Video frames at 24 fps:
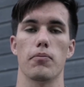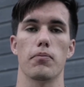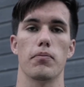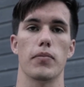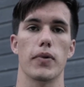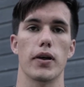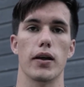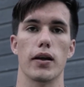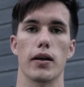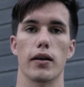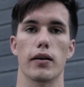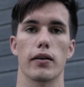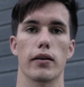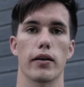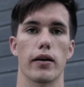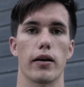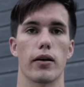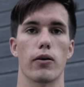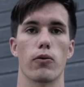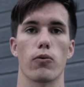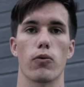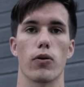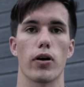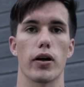being
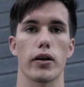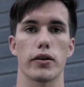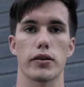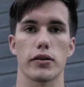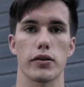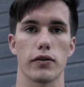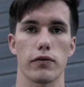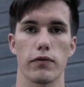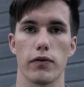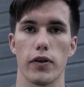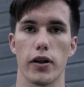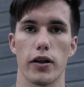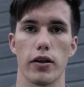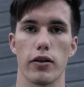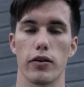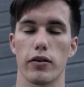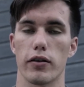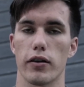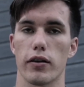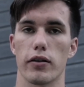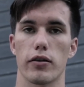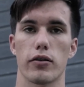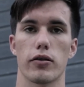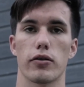there watching
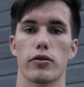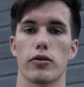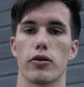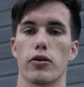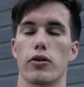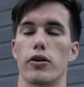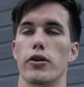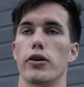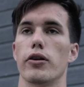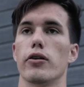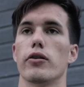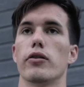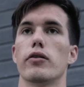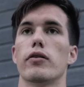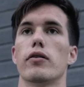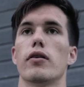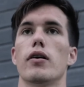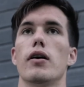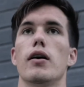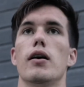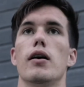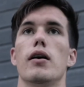videos and tutorials.